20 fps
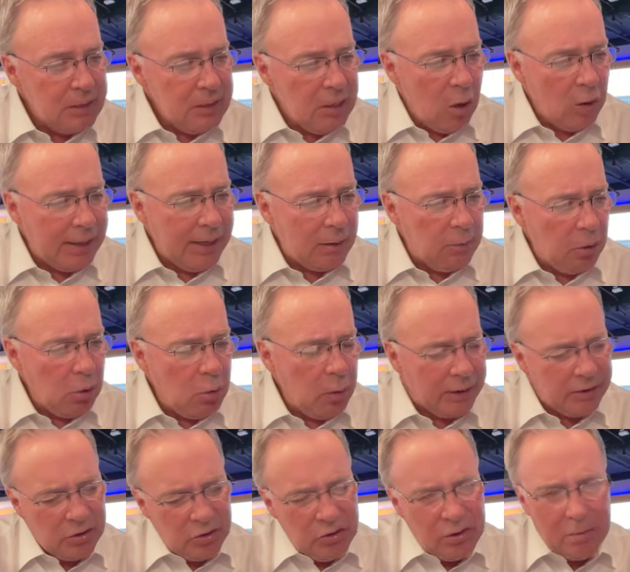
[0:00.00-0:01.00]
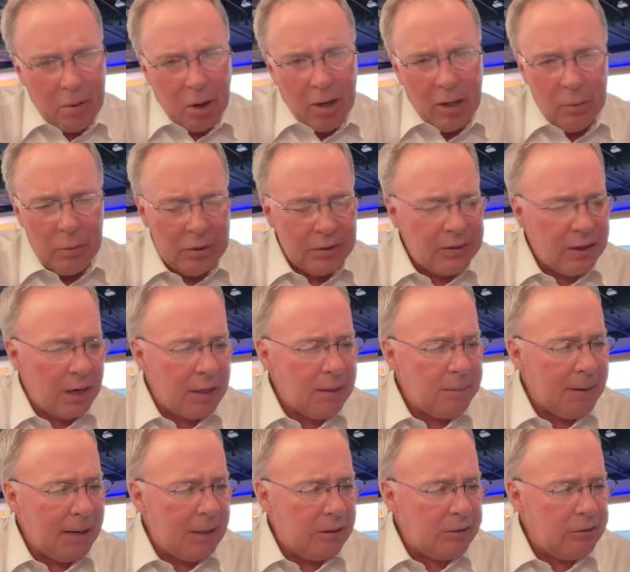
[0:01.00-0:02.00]
Okay, real quick, just tomorrow I want to
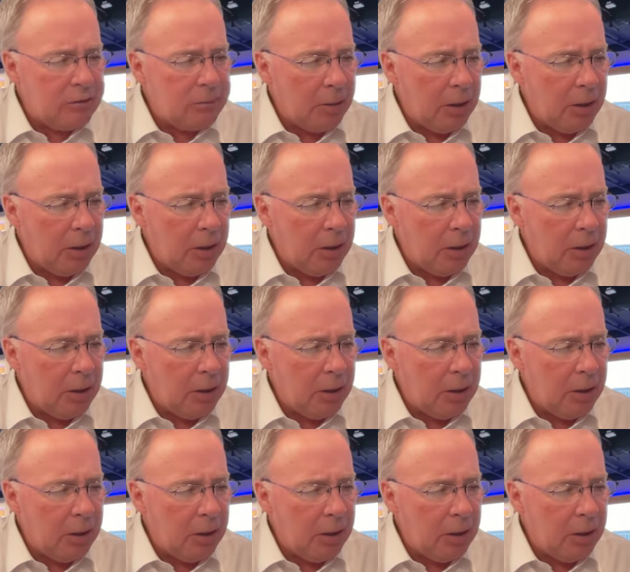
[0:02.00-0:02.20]
talk about.